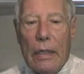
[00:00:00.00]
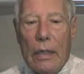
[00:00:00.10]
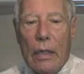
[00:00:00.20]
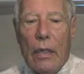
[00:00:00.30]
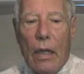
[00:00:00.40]

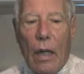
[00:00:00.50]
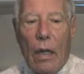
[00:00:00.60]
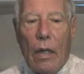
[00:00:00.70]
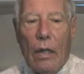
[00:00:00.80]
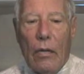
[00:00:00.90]

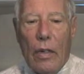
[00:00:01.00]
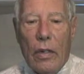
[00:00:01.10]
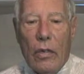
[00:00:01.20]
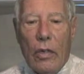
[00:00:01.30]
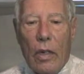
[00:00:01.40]

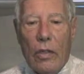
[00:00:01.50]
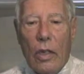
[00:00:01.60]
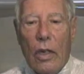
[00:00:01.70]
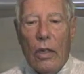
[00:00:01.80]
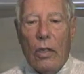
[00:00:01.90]
Leviticus says
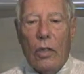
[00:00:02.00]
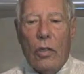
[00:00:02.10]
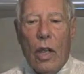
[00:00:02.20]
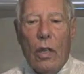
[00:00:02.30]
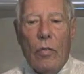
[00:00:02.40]
it is a
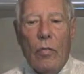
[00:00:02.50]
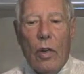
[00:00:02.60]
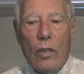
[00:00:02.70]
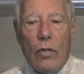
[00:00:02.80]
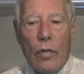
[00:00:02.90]
solemn
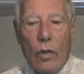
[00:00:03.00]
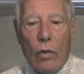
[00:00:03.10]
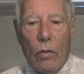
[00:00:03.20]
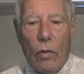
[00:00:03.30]
rest for you.